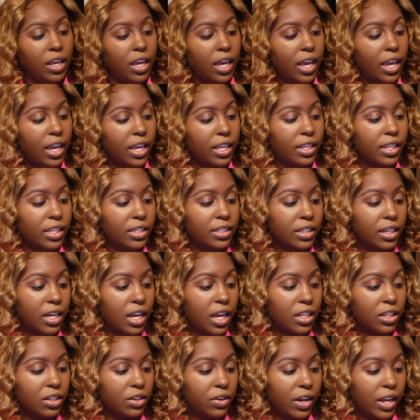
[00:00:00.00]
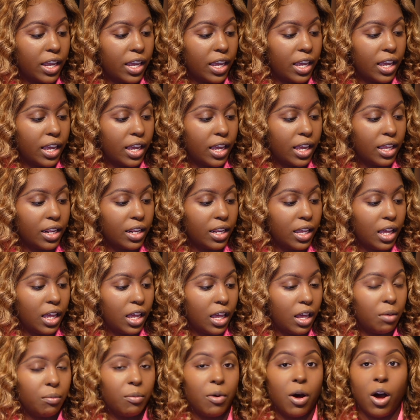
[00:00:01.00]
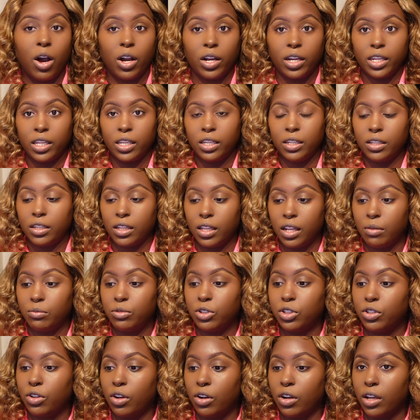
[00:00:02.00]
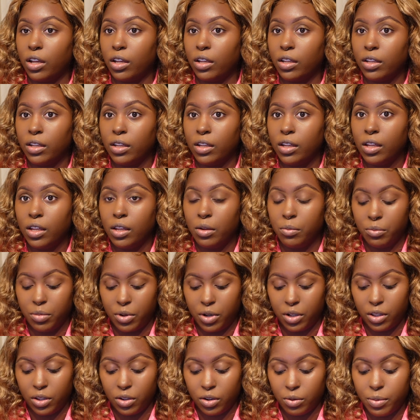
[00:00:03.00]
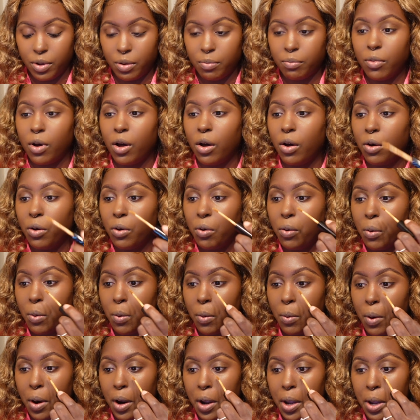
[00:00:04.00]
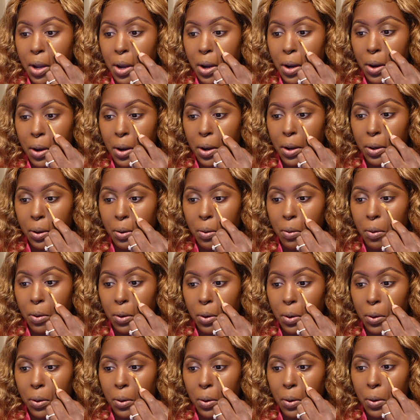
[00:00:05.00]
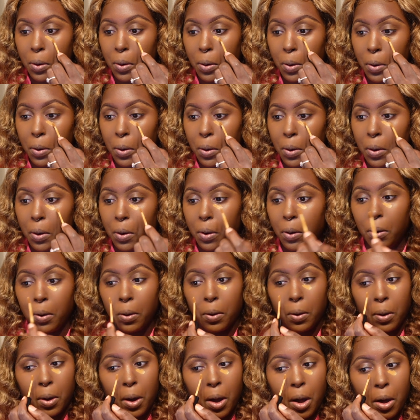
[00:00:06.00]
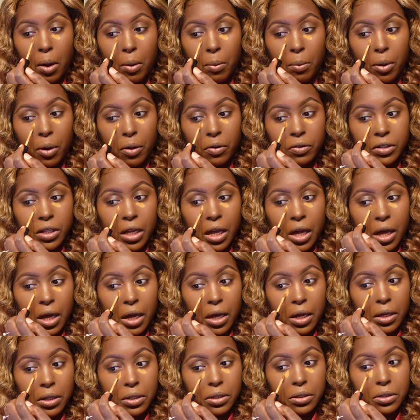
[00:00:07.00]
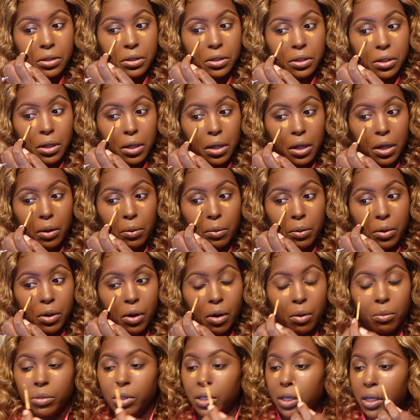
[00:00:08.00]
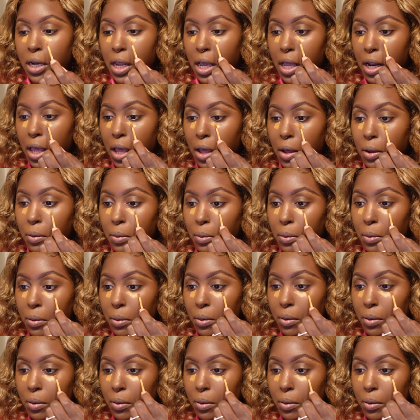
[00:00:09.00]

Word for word: And this is the color in uh, Mahogany. I'm just gonna do a little bit more right here in the corner on both sides. And we're gonna blend that out.